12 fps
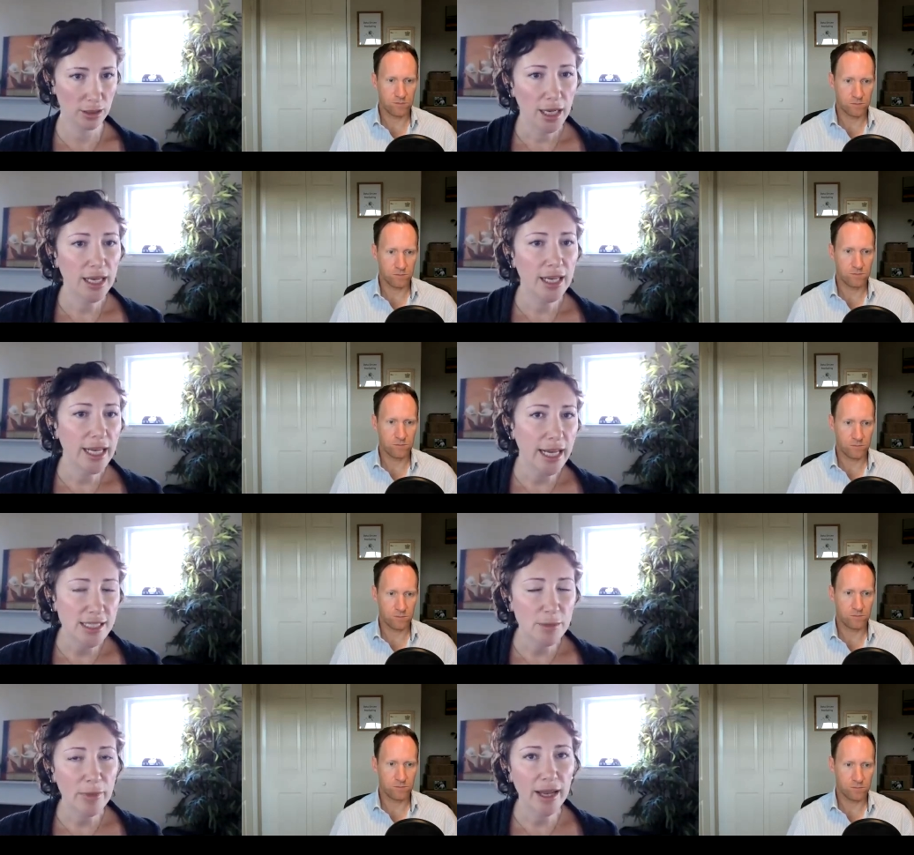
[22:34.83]
Speaker 1: And again,
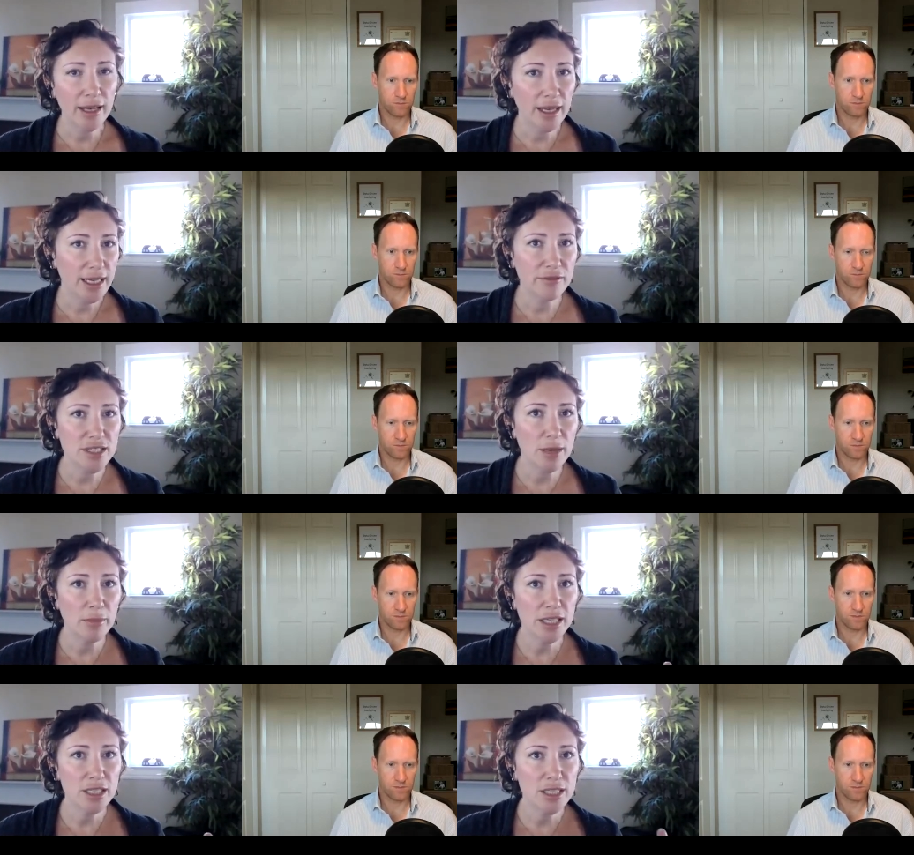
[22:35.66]
depending if
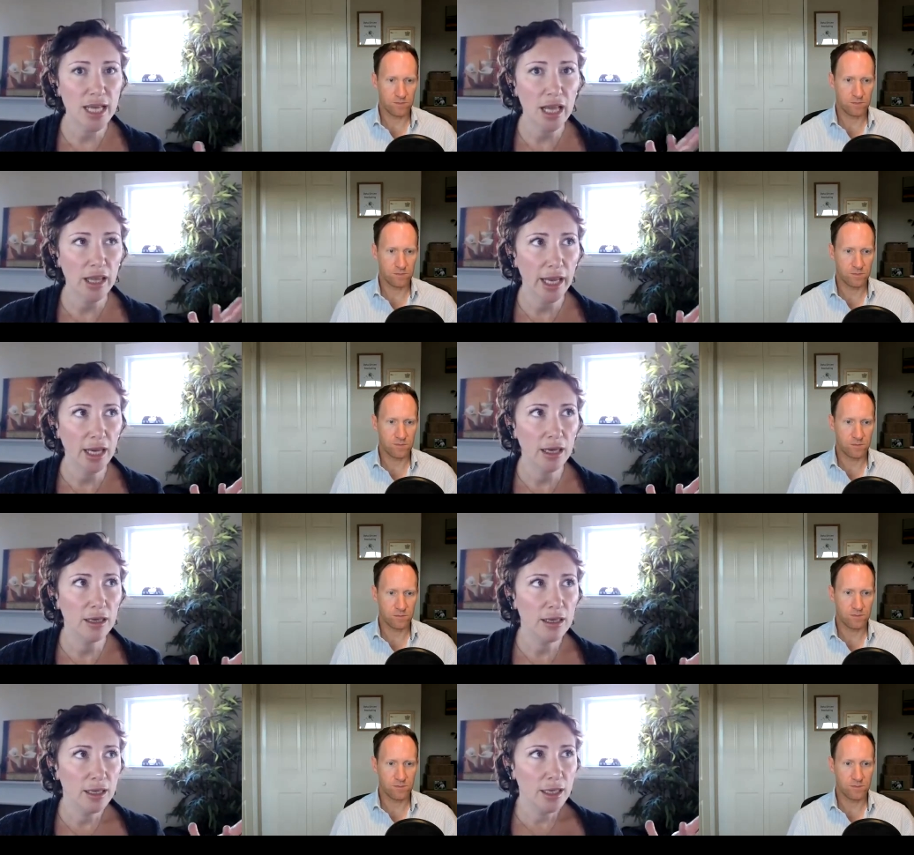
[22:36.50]
somebody's selling
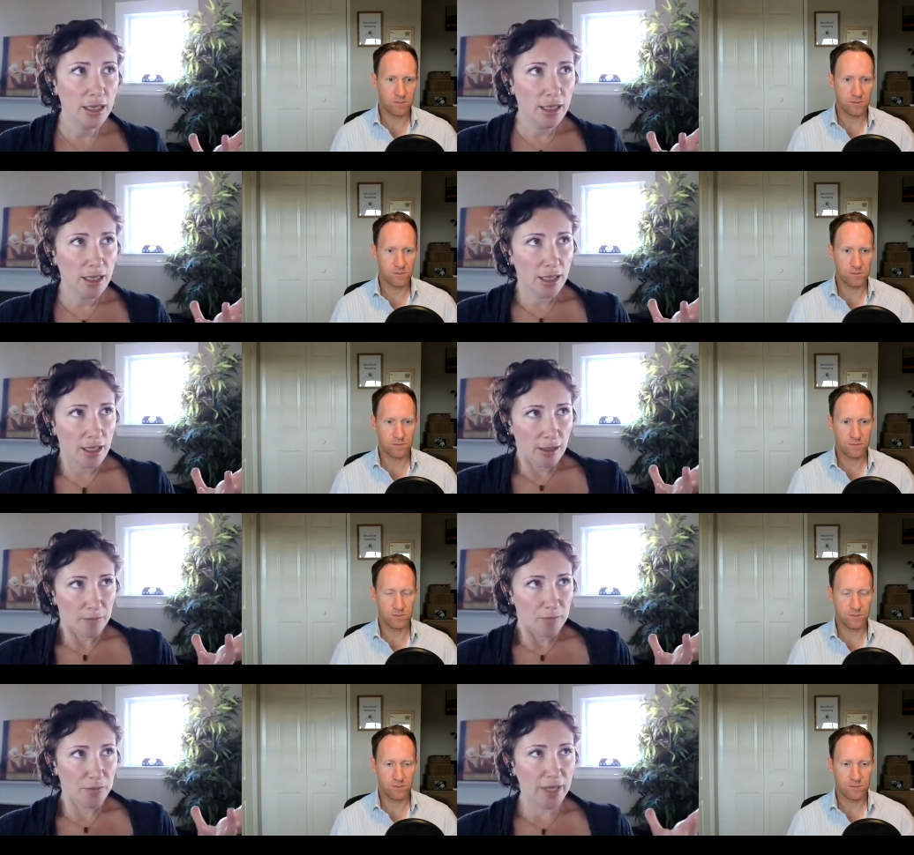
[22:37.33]

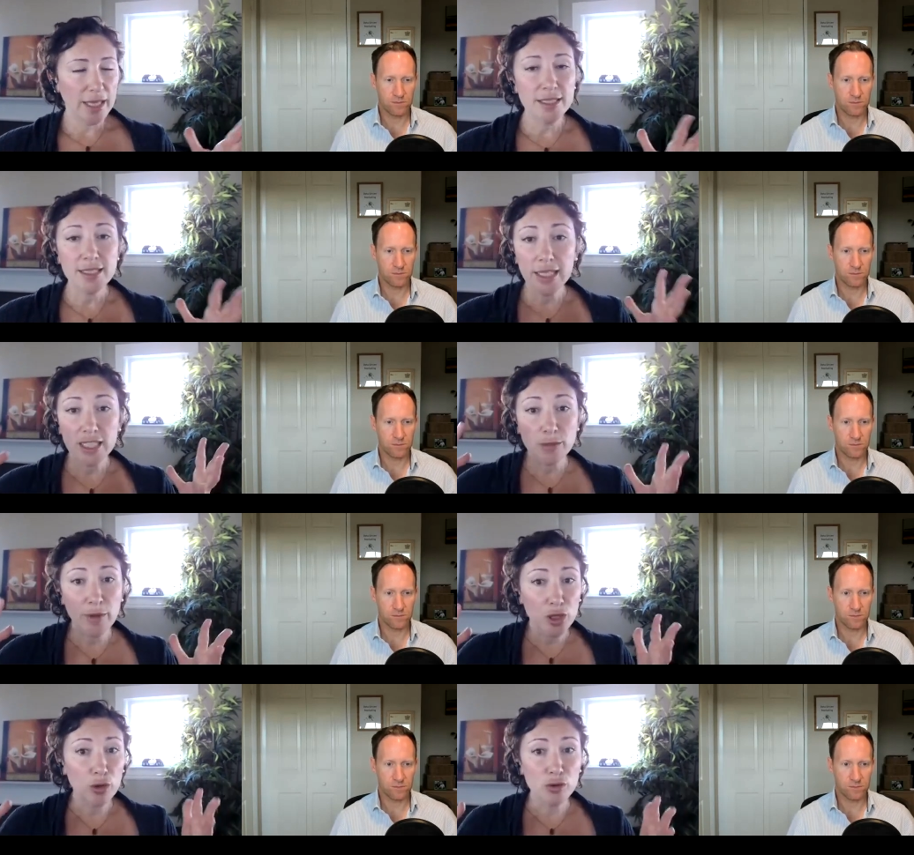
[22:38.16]
a six
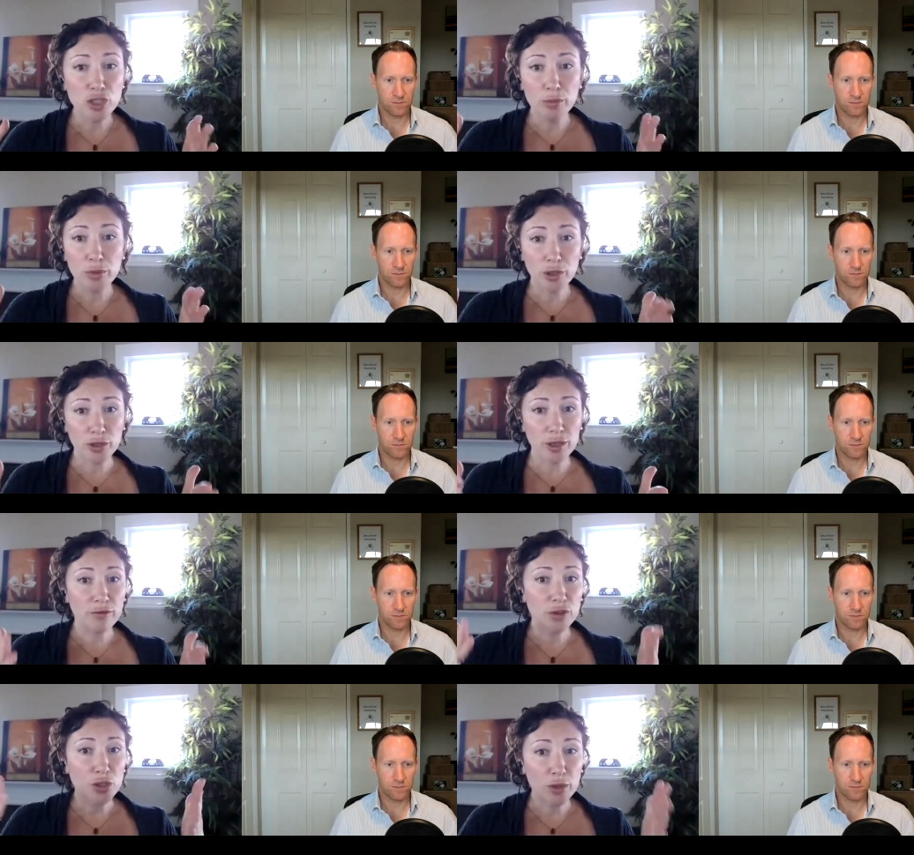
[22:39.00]
month coaching program
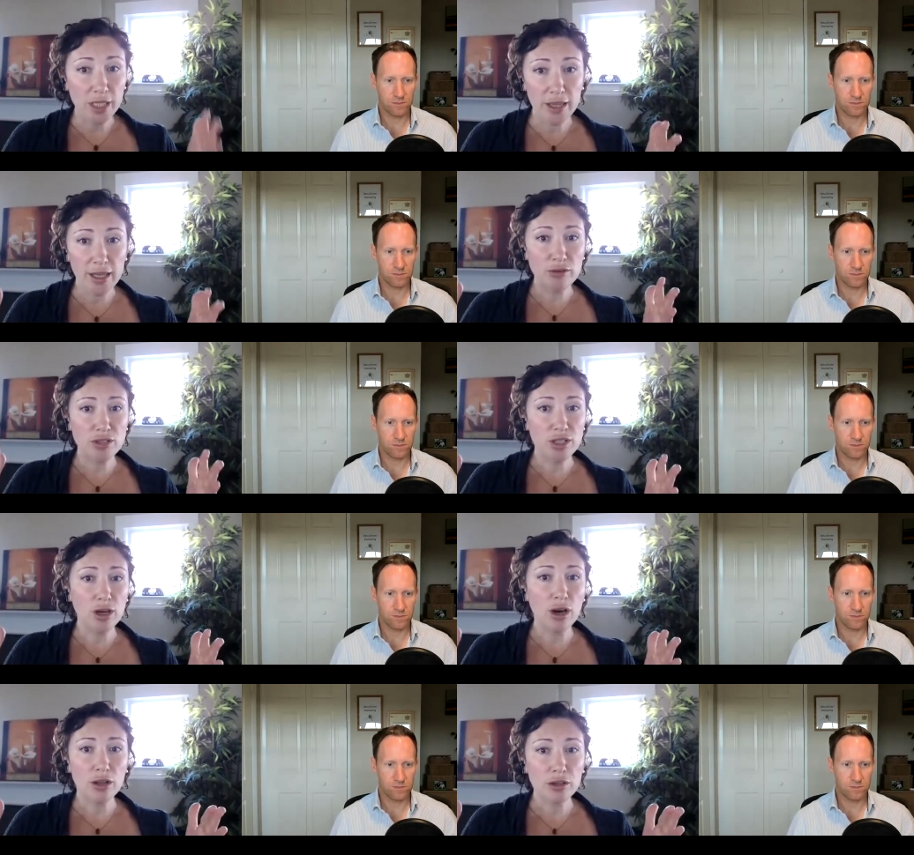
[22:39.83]
for
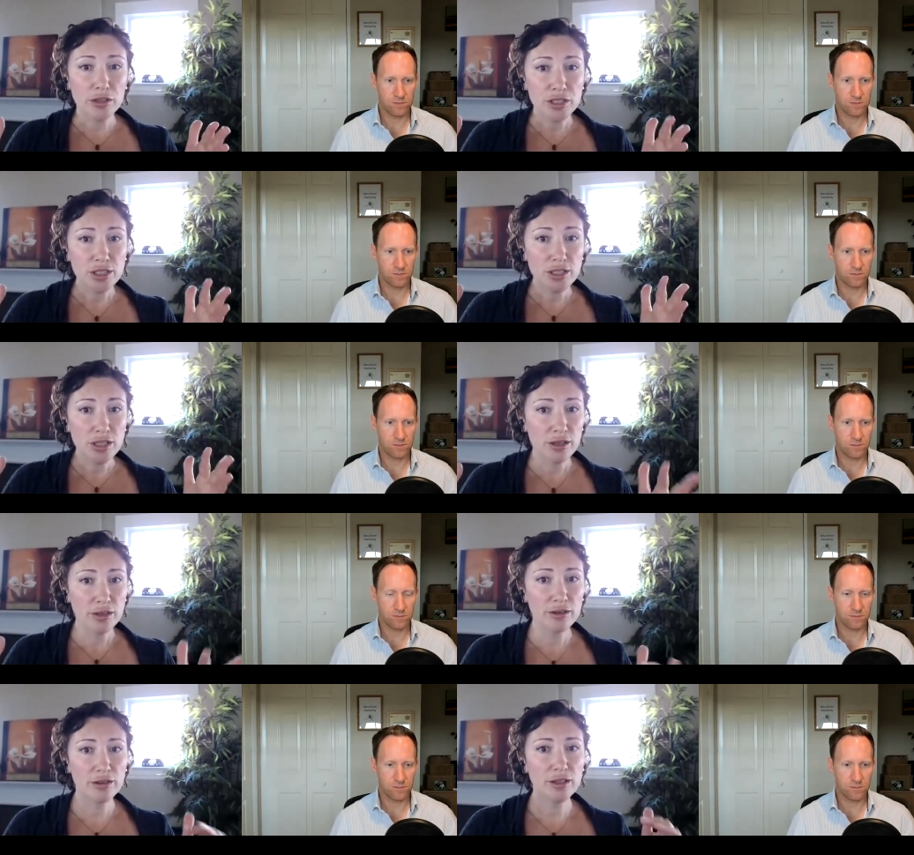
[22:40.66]
$20,000.
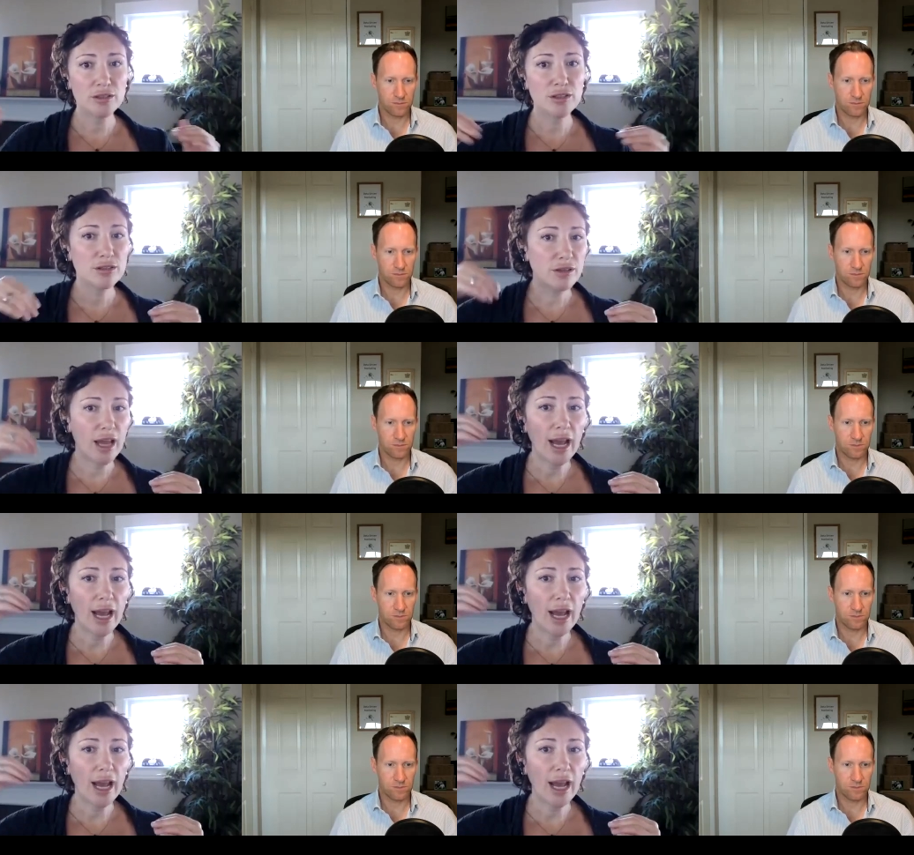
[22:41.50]
There's